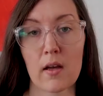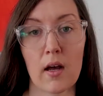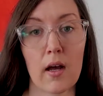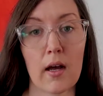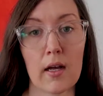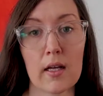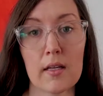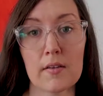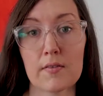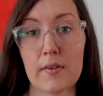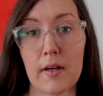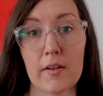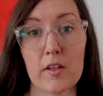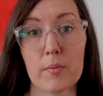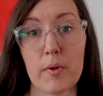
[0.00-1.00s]
I
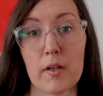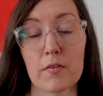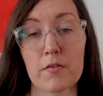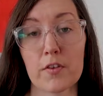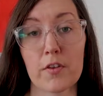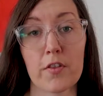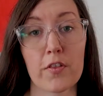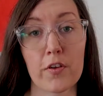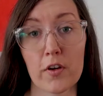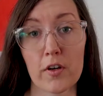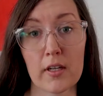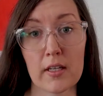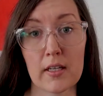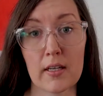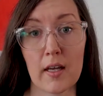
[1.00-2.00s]
value bet for
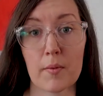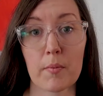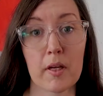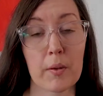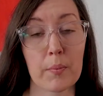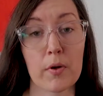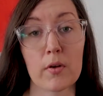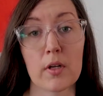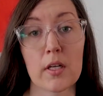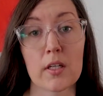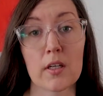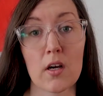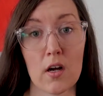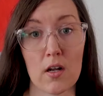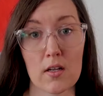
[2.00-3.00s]
30 and my
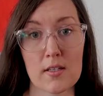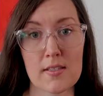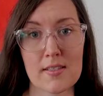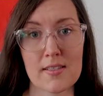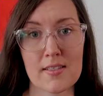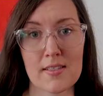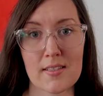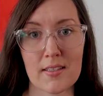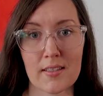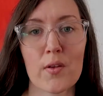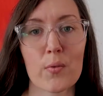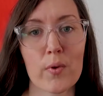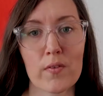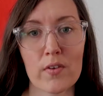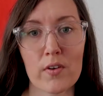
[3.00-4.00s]
opponent calls. The
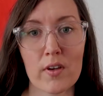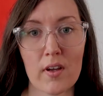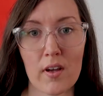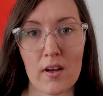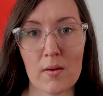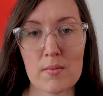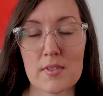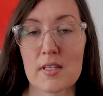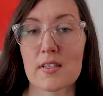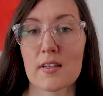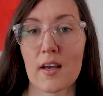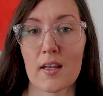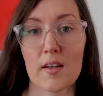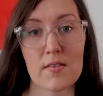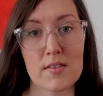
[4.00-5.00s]
river comes a
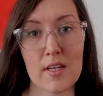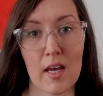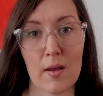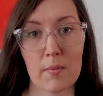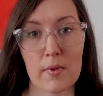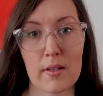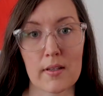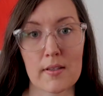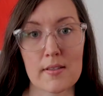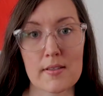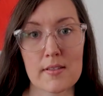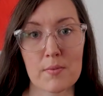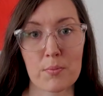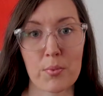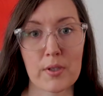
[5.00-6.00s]
9 of
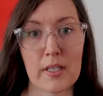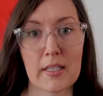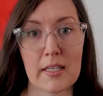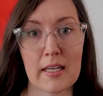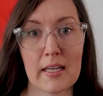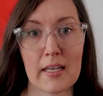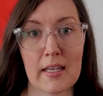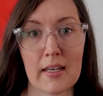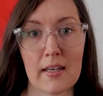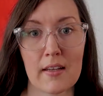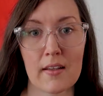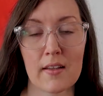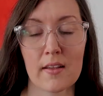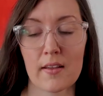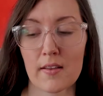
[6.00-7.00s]
diamonds, bringing in
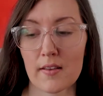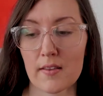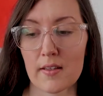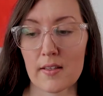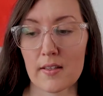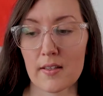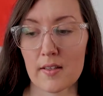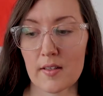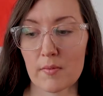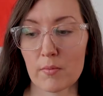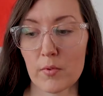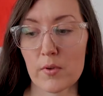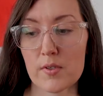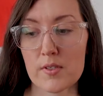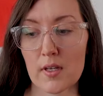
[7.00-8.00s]
the
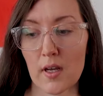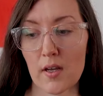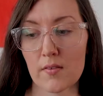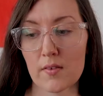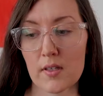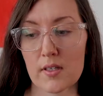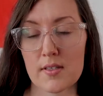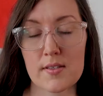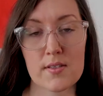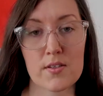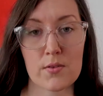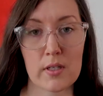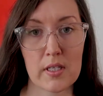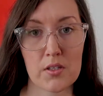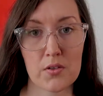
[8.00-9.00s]
most obvious
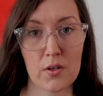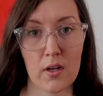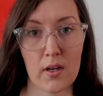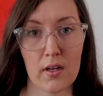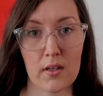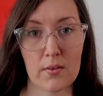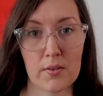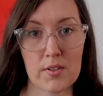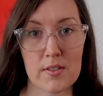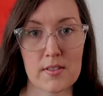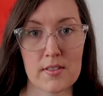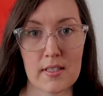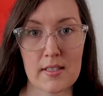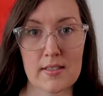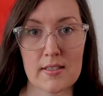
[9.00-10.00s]
straight draw, which is
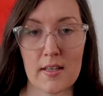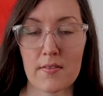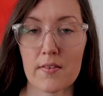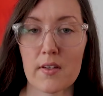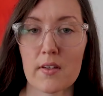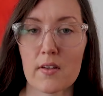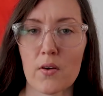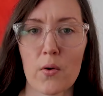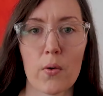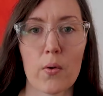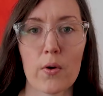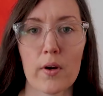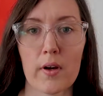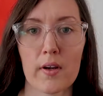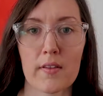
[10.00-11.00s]
6-7,
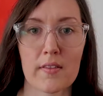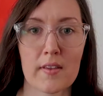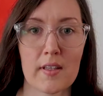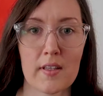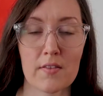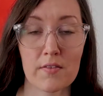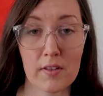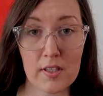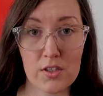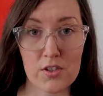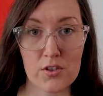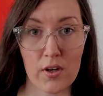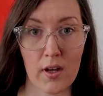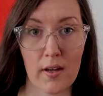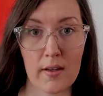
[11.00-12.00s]
or the flush
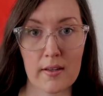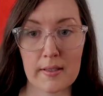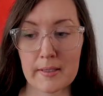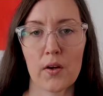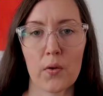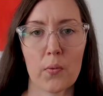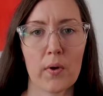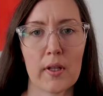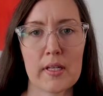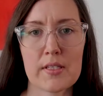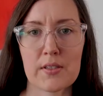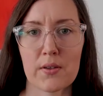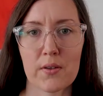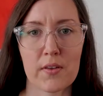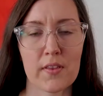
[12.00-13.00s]
draw. While I
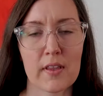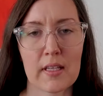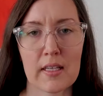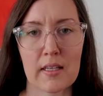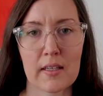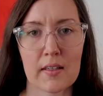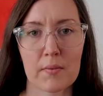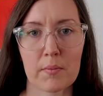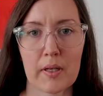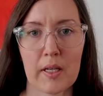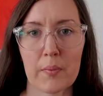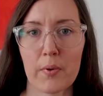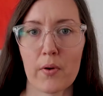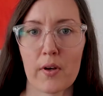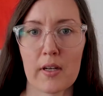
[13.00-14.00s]
don't think my
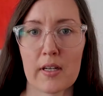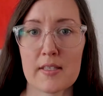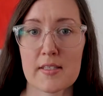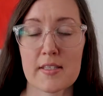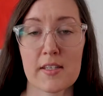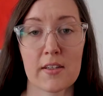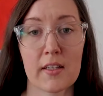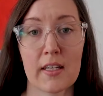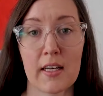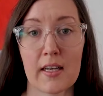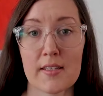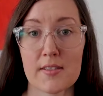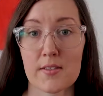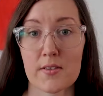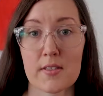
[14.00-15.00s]
opponent necessarily
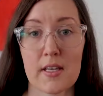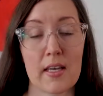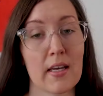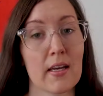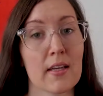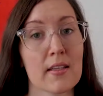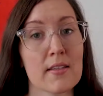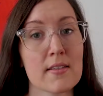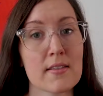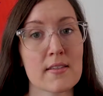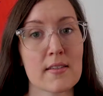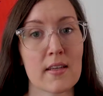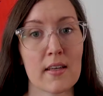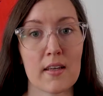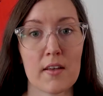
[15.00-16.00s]
has those
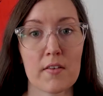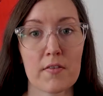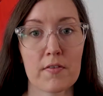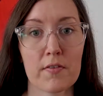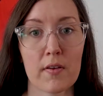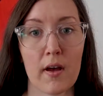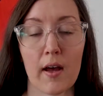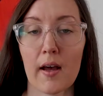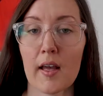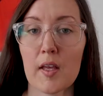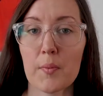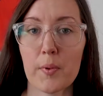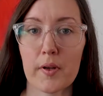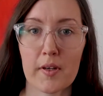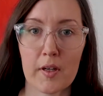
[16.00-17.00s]
hands, if I
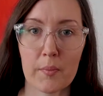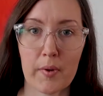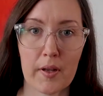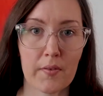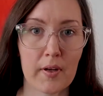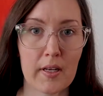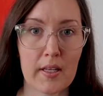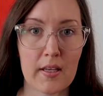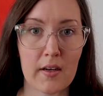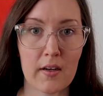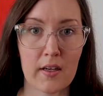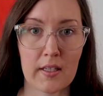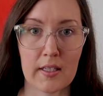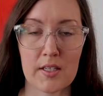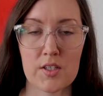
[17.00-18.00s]
put in a bet right here
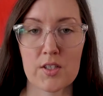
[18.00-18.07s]
and get